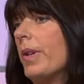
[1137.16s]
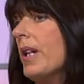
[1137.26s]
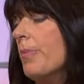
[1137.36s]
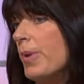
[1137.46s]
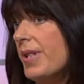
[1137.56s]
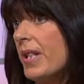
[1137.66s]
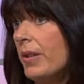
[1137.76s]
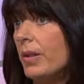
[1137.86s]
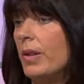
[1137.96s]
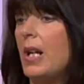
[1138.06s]
in
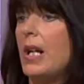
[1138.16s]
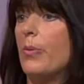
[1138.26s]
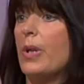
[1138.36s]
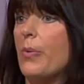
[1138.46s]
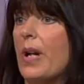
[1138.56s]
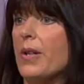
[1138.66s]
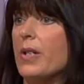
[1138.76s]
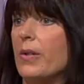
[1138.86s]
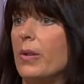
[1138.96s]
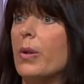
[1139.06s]
Brazil, we went
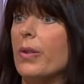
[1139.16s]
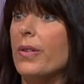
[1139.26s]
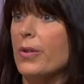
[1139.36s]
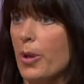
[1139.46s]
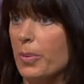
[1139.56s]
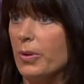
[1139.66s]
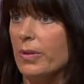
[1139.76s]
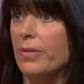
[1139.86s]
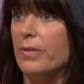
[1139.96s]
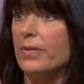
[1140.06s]
to look at the
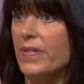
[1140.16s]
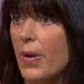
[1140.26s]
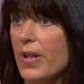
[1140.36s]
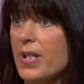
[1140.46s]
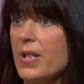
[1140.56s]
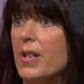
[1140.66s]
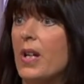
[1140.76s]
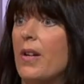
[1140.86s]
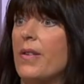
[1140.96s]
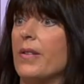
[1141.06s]
tropical forest
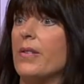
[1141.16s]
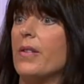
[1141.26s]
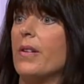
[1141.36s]
that